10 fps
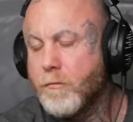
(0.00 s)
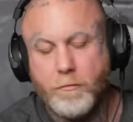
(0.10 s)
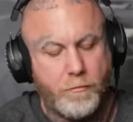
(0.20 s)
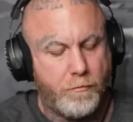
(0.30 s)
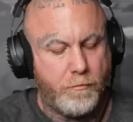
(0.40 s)

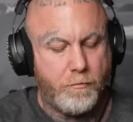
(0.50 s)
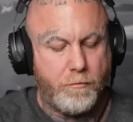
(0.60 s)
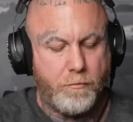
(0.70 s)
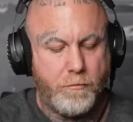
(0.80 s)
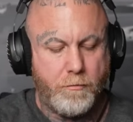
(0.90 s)

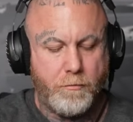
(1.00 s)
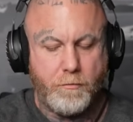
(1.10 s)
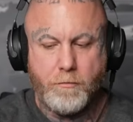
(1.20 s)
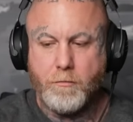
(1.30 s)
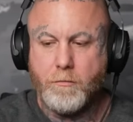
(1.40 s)

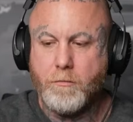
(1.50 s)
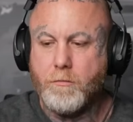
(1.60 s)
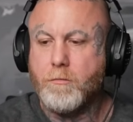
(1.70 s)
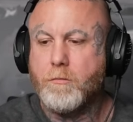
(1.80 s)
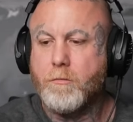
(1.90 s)

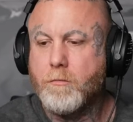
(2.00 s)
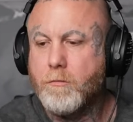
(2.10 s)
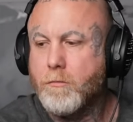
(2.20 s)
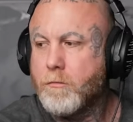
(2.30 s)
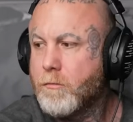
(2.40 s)

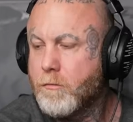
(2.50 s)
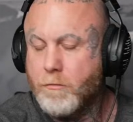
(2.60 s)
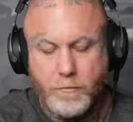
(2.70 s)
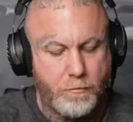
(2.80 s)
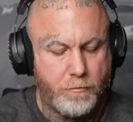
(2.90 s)

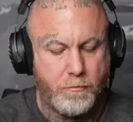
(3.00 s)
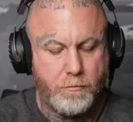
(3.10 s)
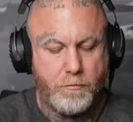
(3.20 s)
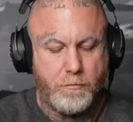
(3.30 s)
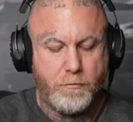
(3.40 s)

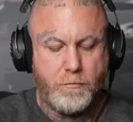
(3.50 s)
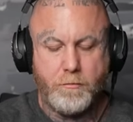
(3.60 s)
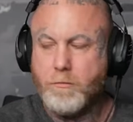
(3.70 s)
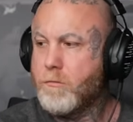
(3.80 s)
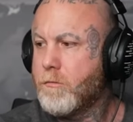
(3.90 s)

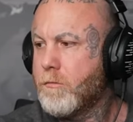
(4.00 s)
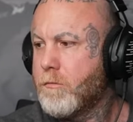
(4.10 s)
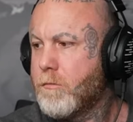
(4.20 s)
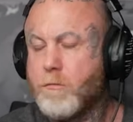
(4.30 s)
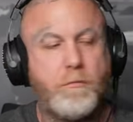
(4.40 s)

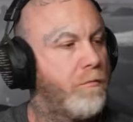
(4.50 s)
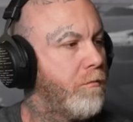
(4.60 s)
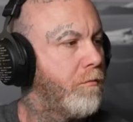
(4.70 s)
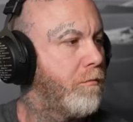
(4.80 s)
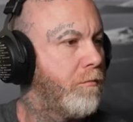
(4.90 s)

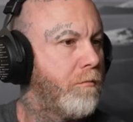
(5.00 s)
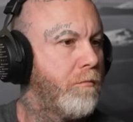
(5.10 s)
(not speaking)